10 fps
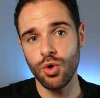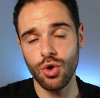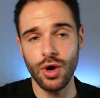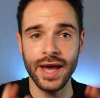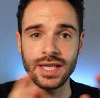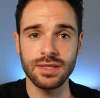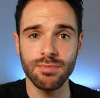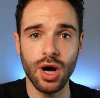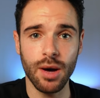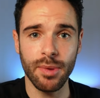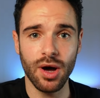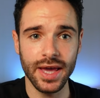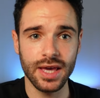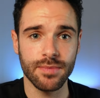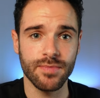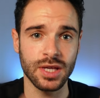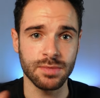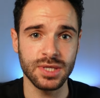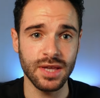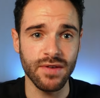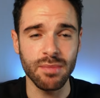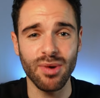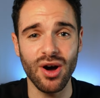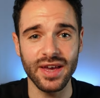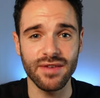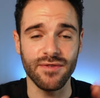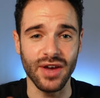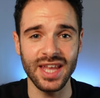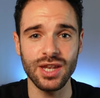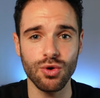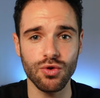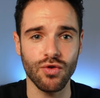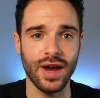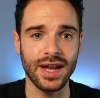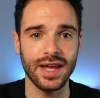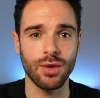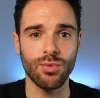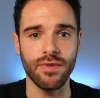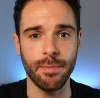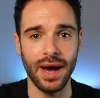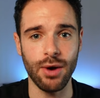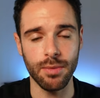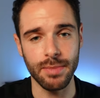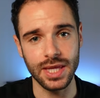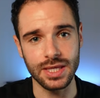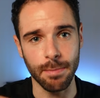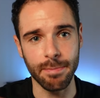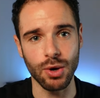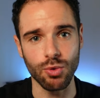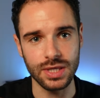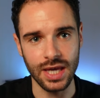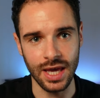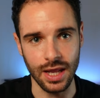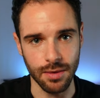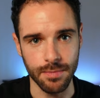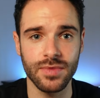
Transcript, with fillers: Or a smart bike, a specific bike for indoor training with a power meter built in.